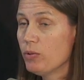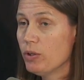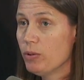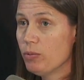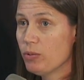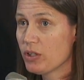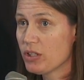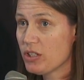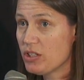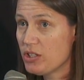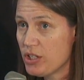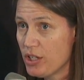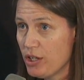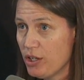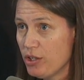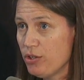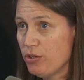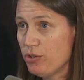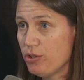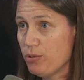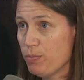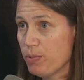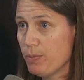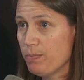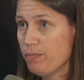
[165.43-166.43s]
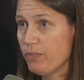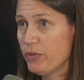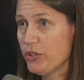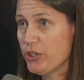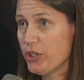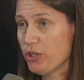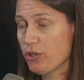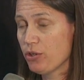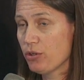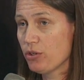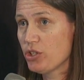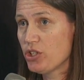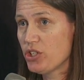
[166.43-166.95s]
We will continue
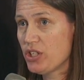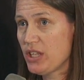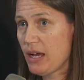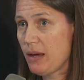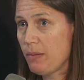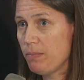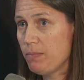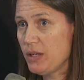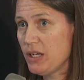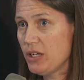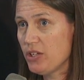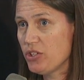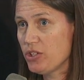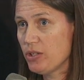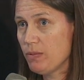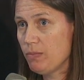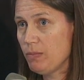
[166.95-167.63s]
to nourish that beach